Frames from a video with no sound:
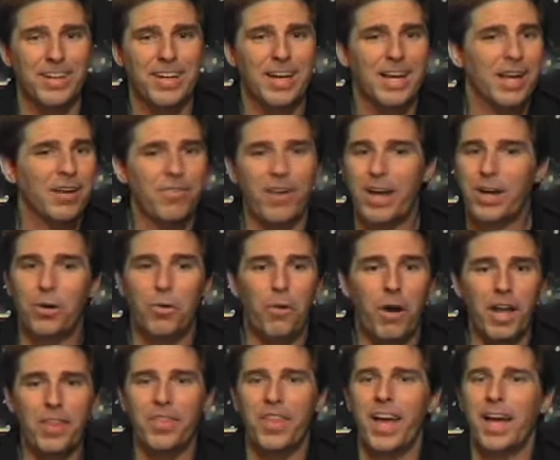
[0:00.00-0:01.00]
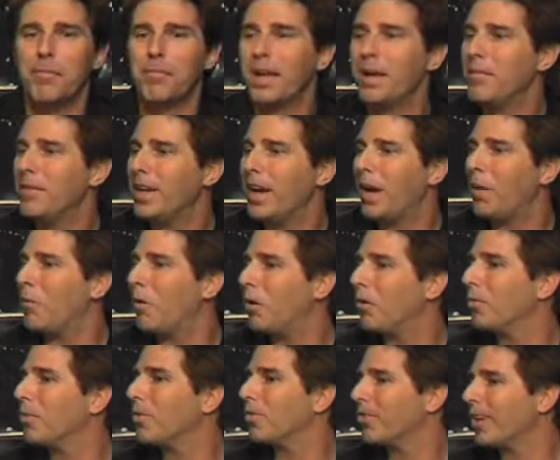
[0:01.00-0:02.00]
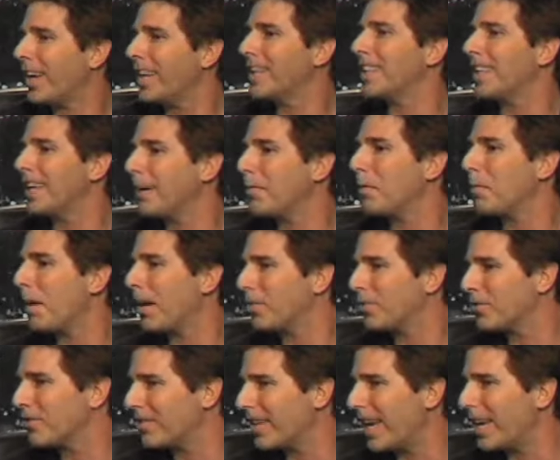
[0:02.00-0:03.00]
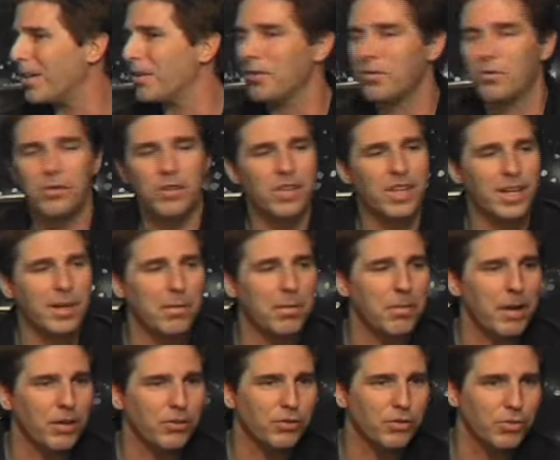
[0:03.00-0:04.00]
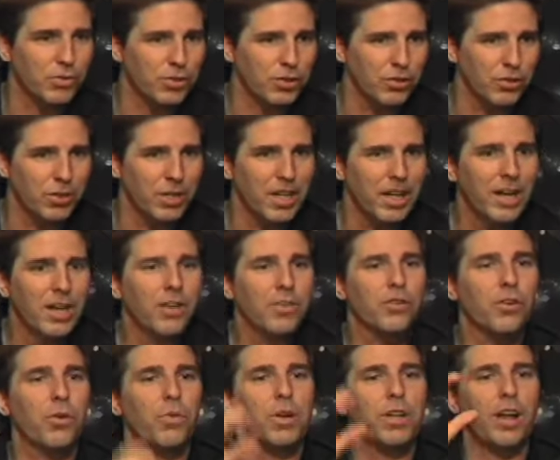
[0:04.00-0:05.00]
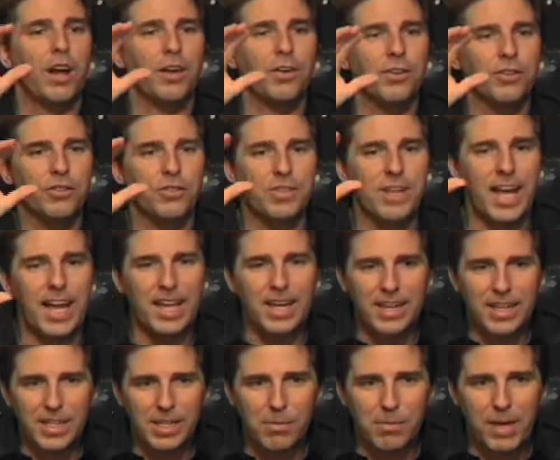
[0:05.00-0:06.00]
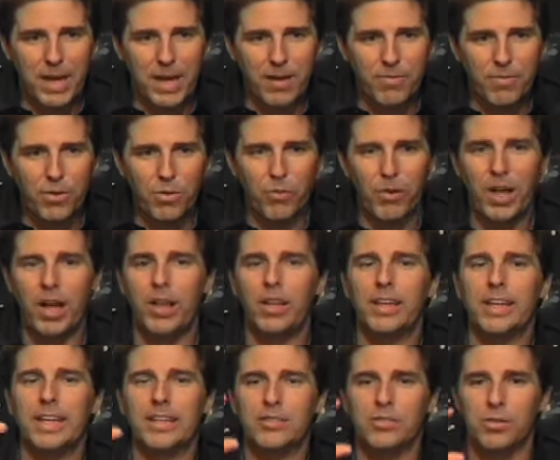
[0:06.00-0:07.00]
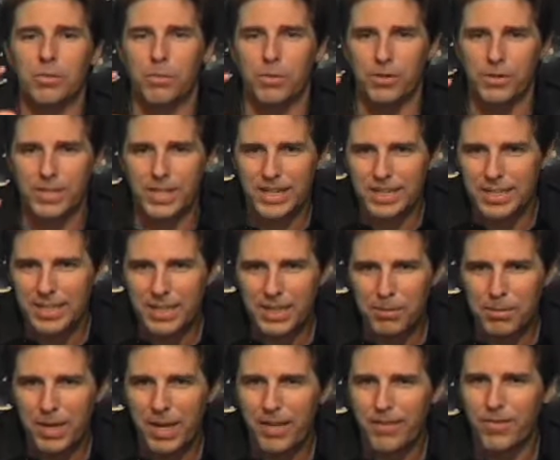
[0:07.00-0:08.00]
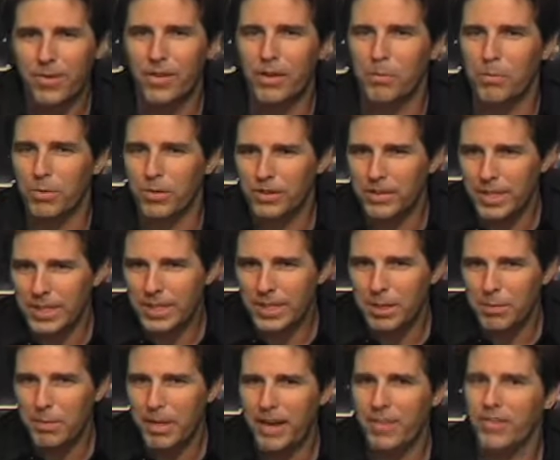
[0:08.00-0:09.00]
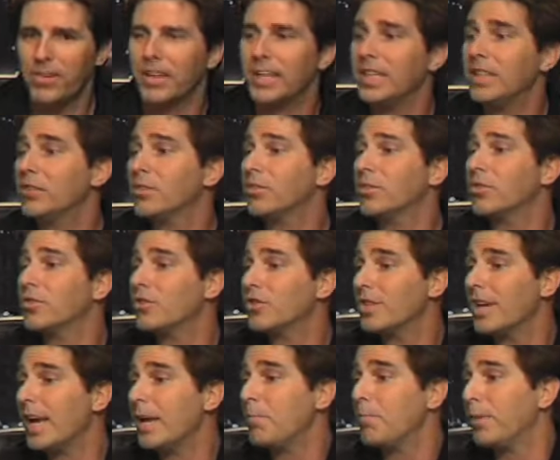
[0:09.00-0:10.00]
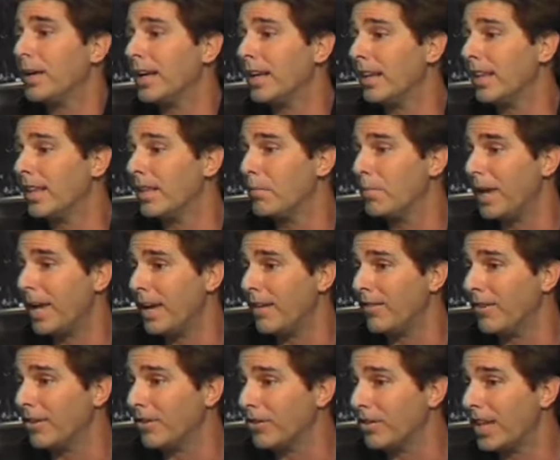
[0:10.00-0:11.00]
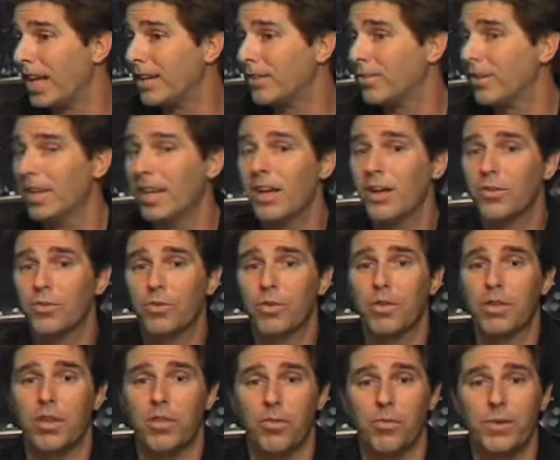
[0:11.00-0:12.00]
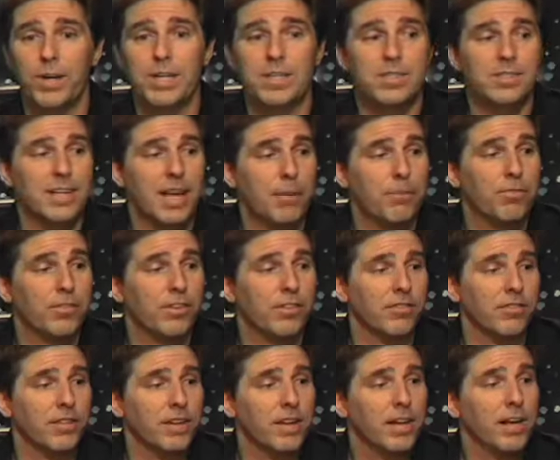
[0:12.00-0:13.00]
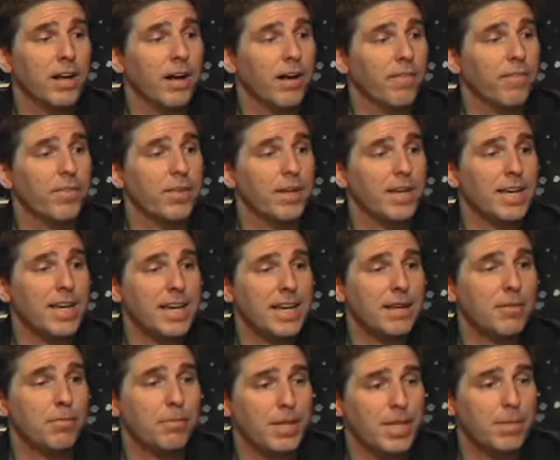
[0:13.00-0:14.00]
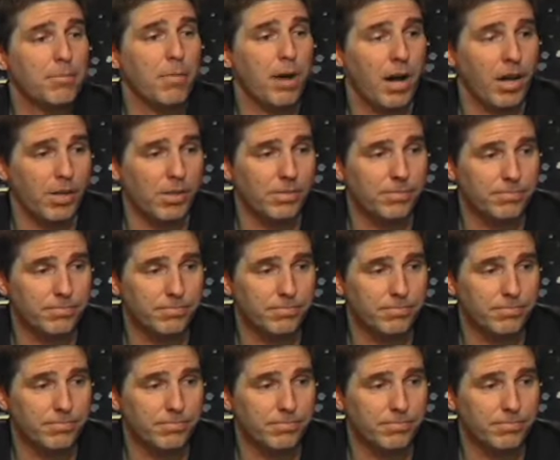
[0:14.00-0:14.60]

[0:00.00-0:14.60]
And if I don't want that, maybe I won't say the thing I'm about to say or do the thing I'm about to do. So understanding the behavior well leads to predicting the behavior, and predicting the behavior leads to shaping the behavior. So that's sort of the three steps of, of the E M P model.